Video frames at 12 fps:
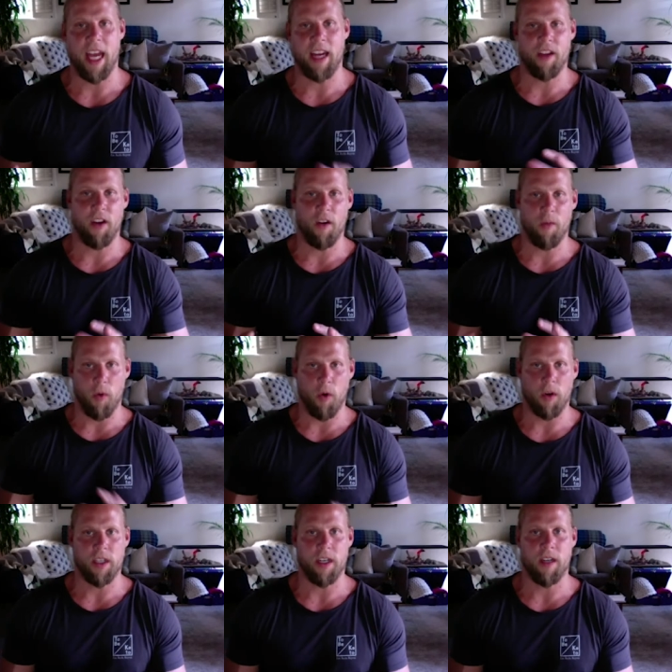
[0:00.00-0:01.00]
and they don't
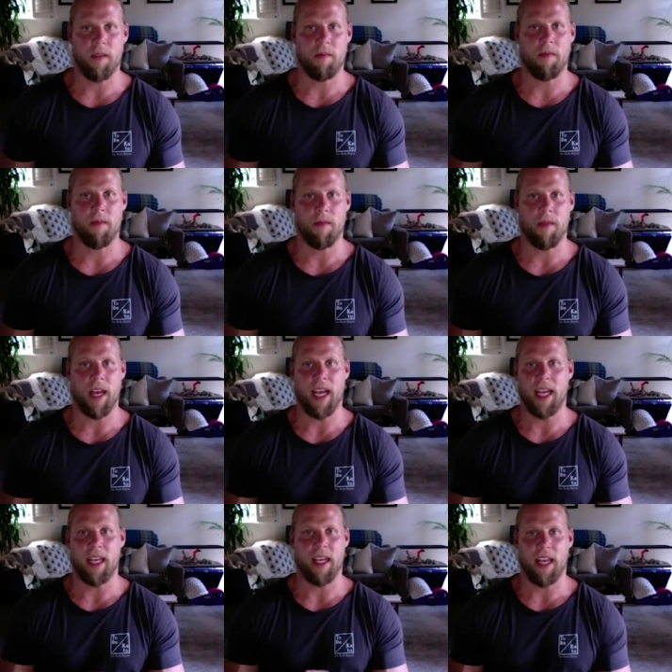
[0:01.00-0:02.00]
portion them
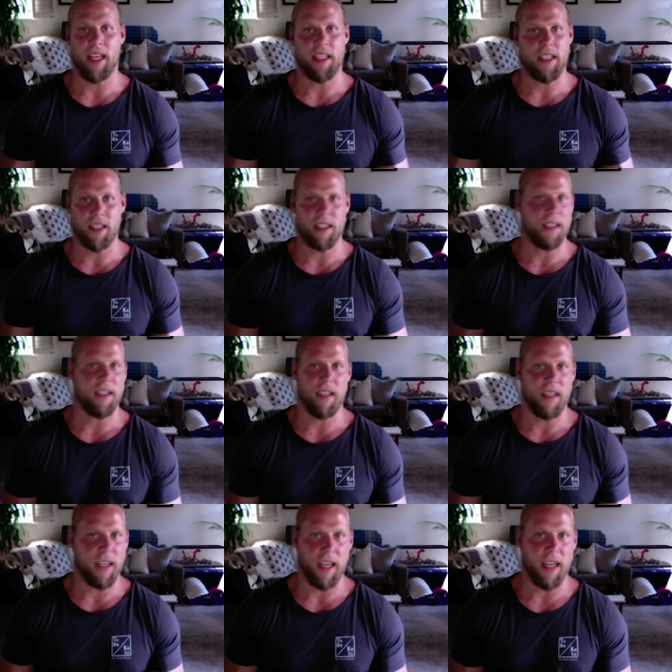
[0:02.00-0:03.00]
like it's just
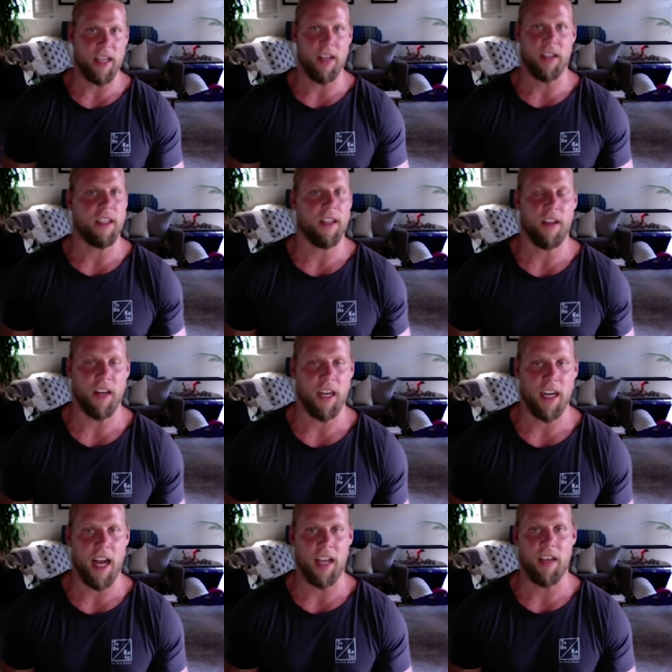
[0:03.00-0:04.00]
it's, they're
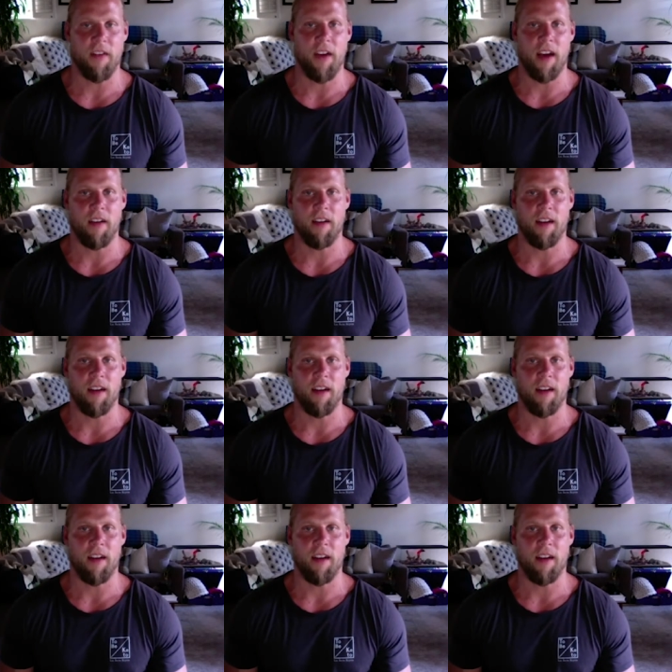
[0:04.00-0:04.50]
gonna knock you out